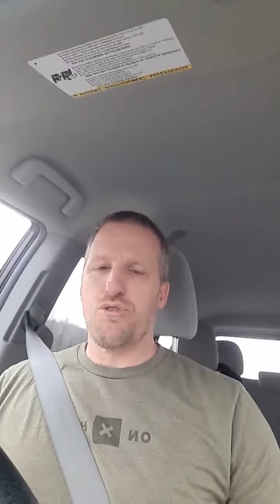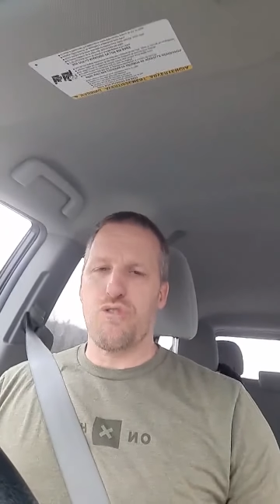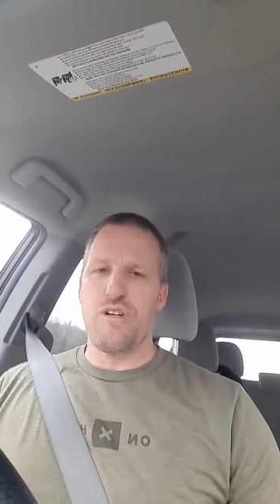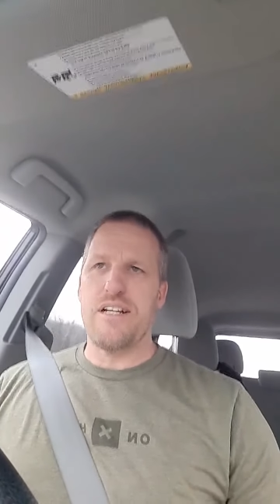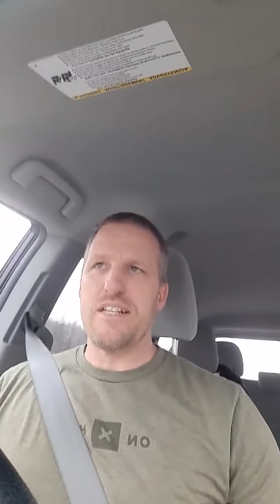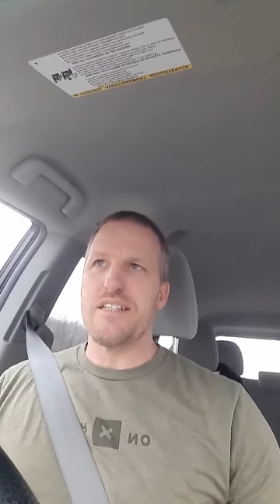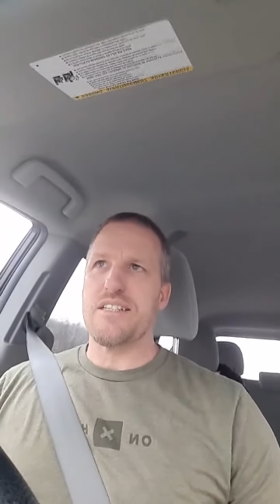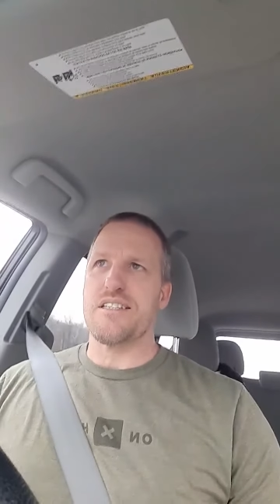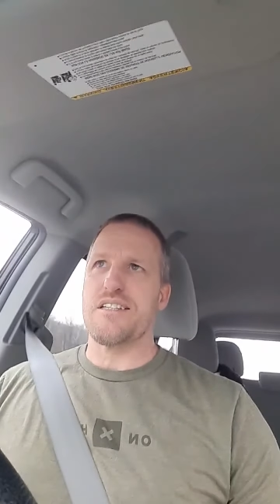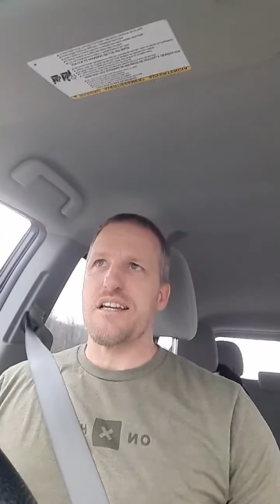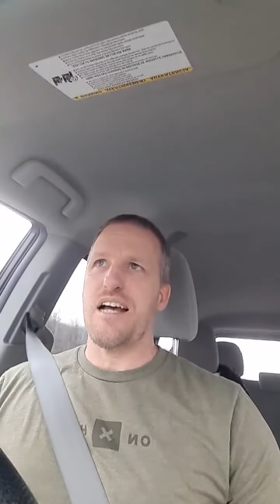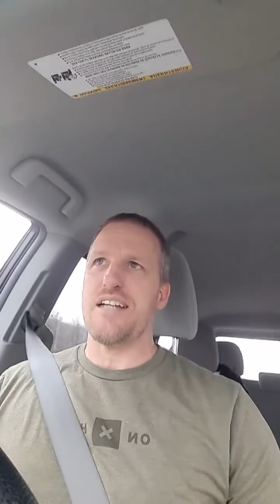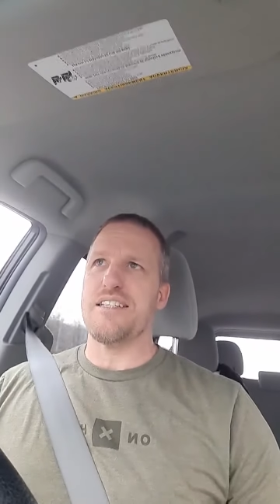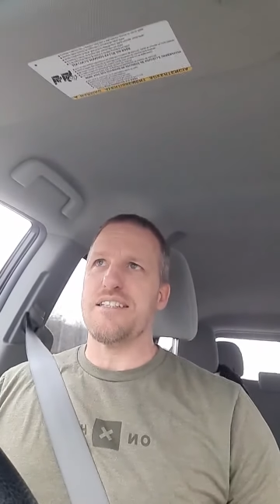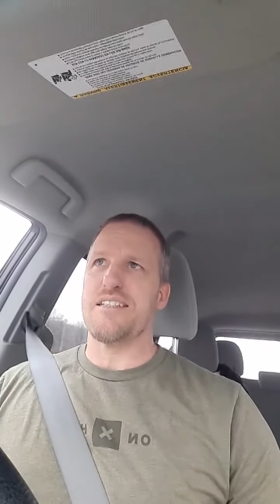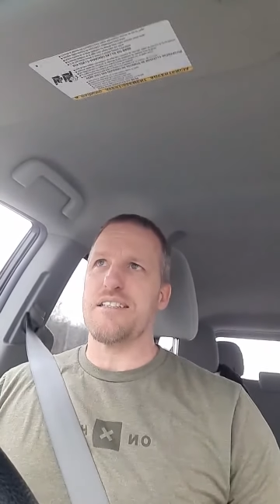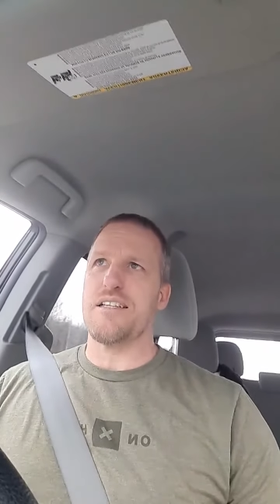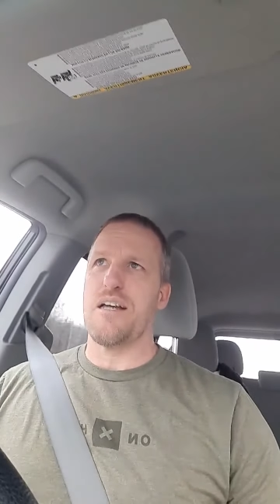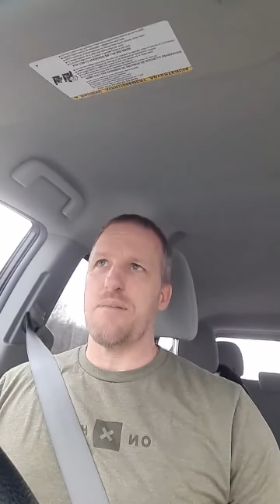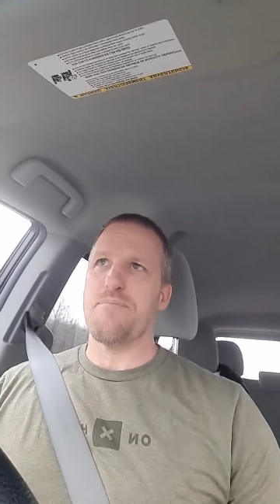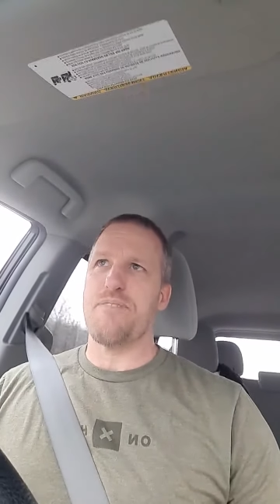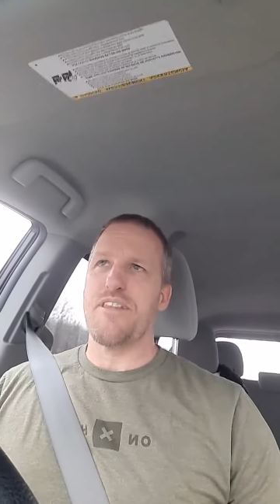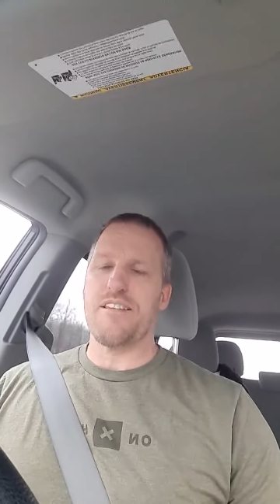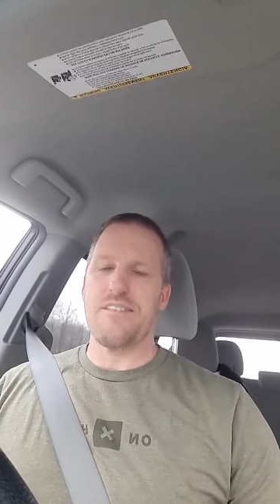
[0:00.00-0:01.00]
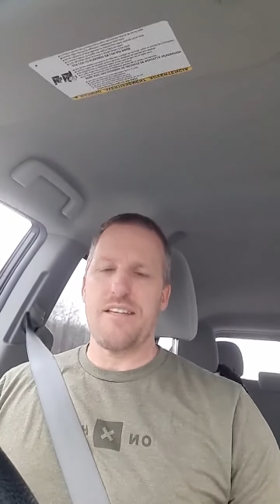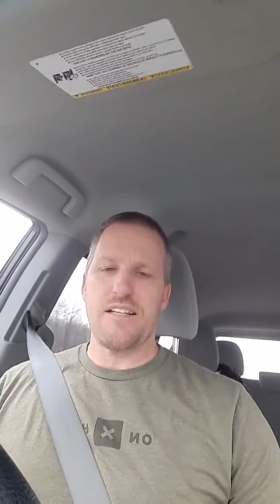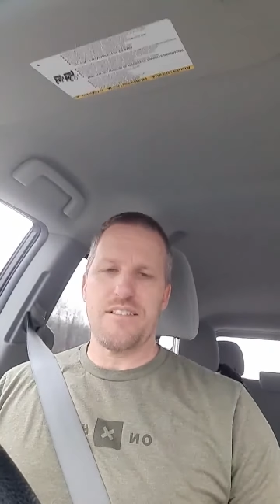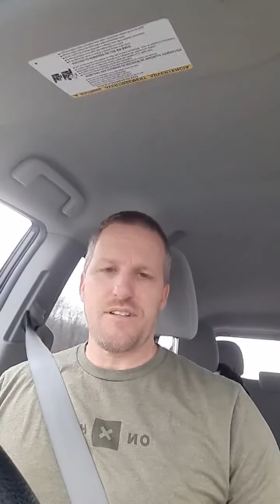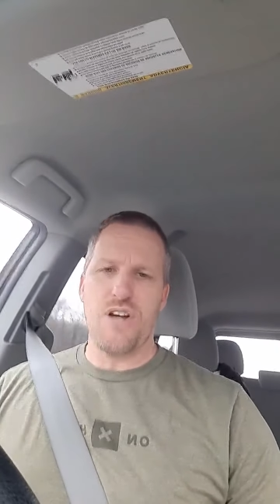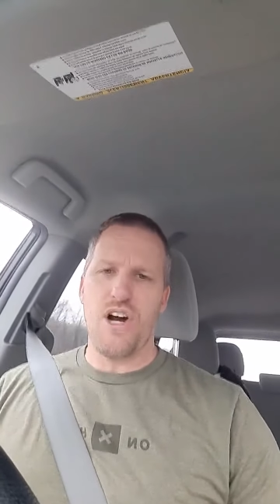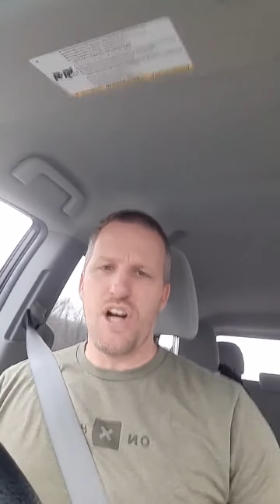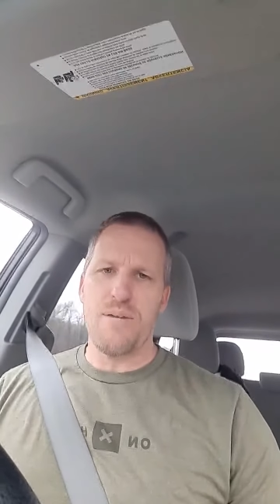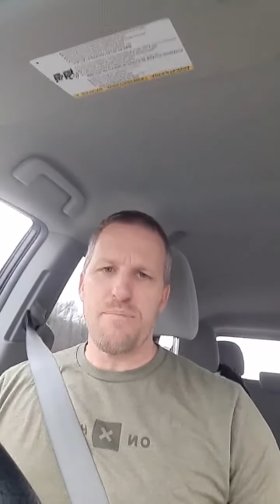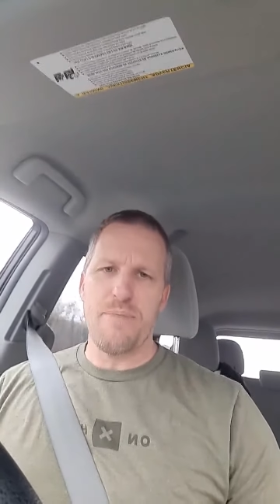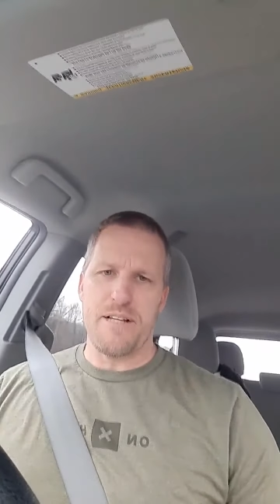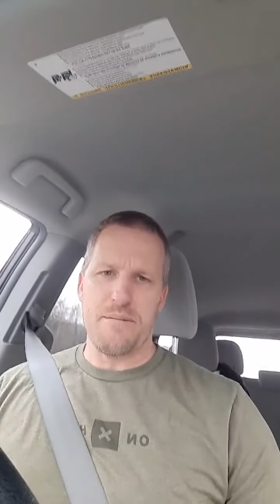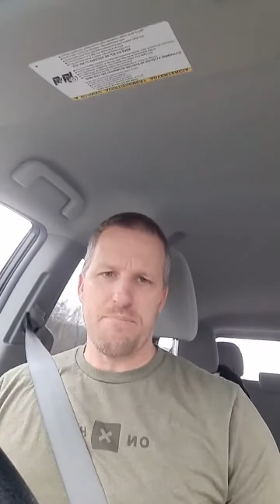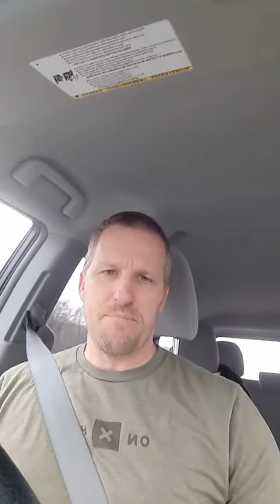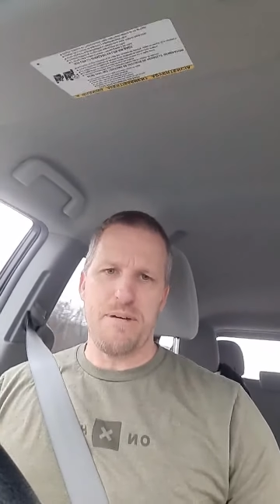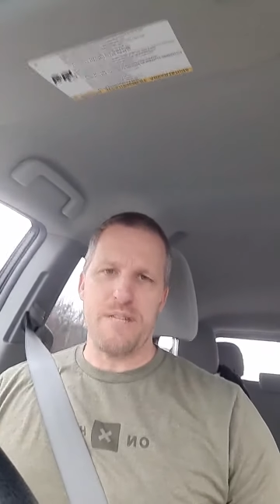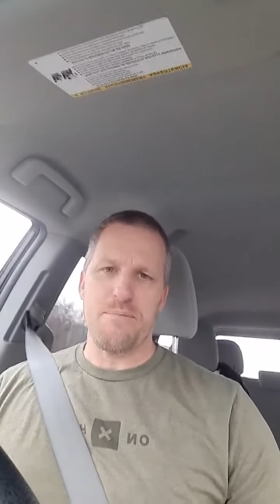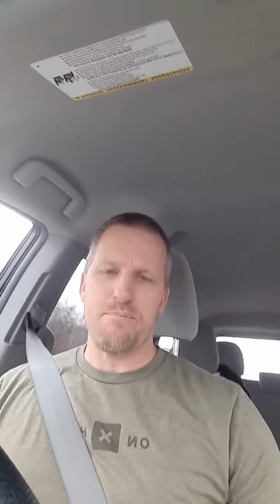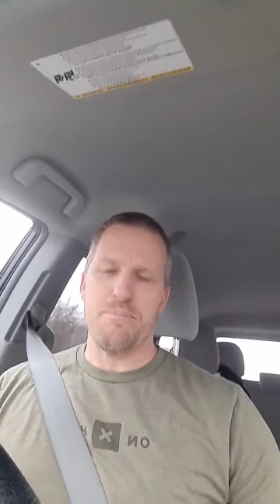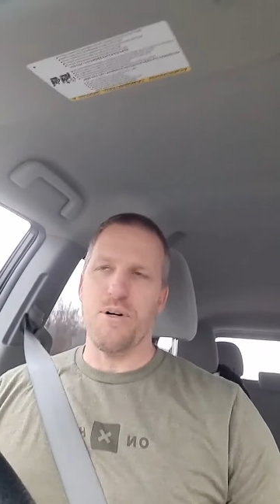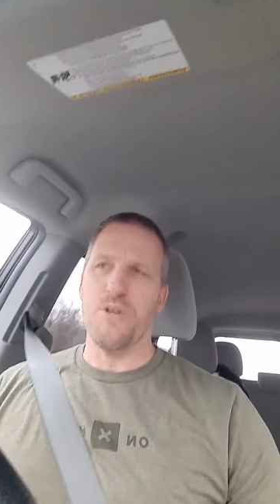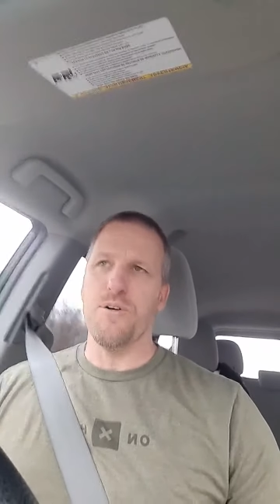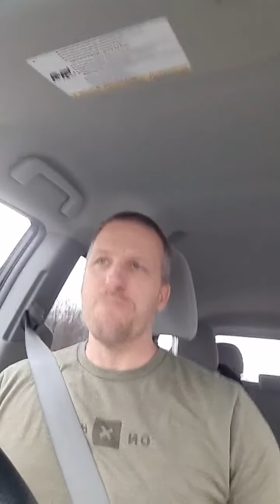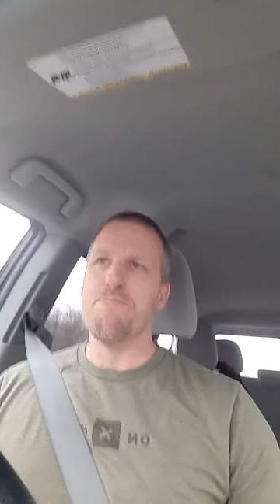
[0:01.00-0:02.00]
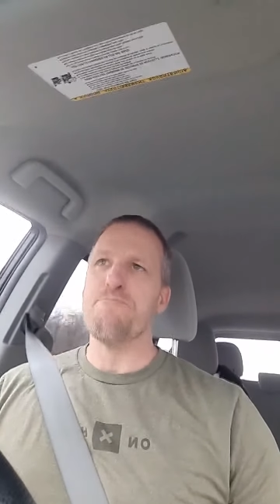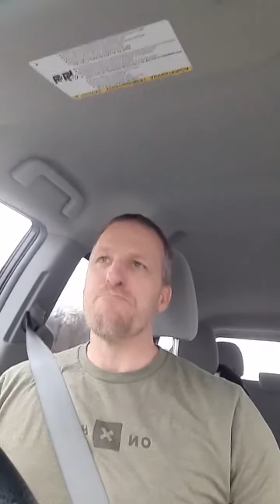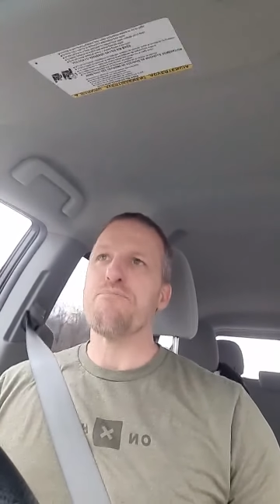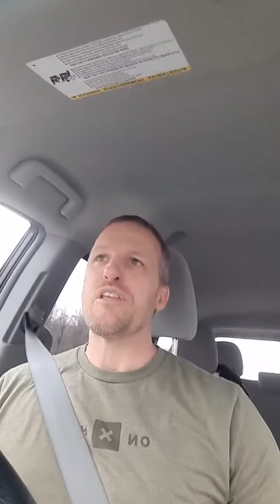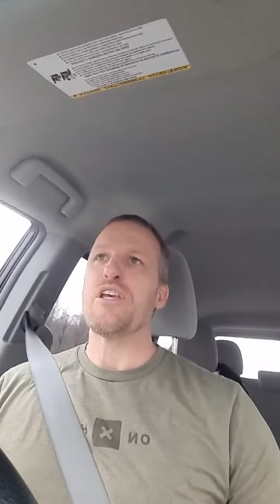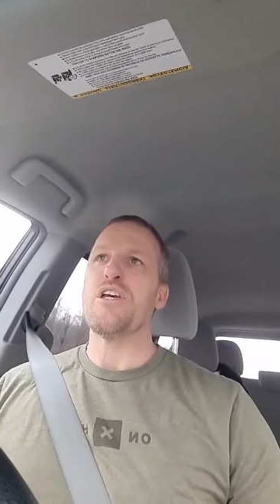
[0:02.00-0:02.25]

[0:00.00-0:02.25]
criticize something that's harming people.